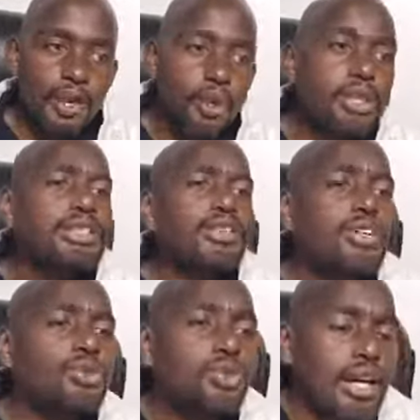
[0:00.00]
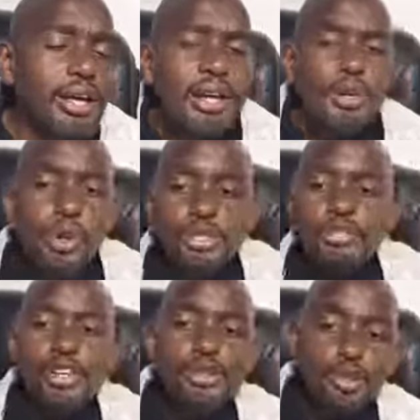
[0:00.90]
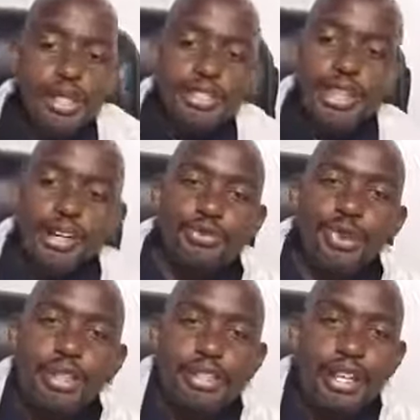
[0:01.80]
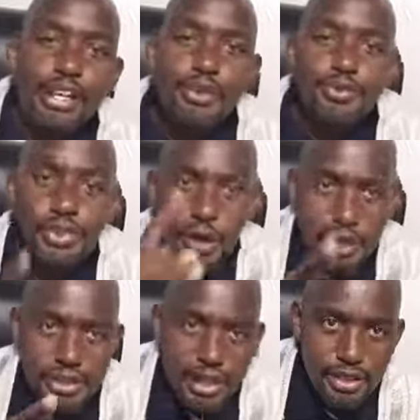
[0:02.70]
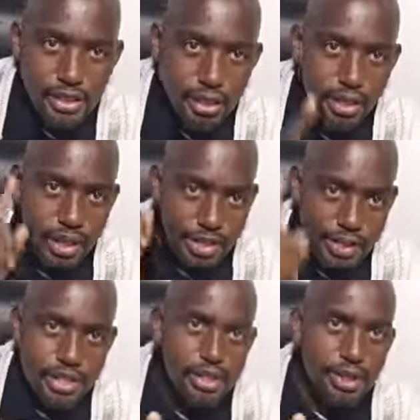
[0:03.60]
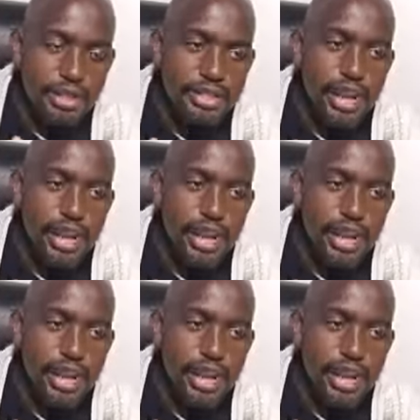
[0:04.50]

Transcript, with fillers: not even to the not even to yourself don't tell you if the lord tells you this is not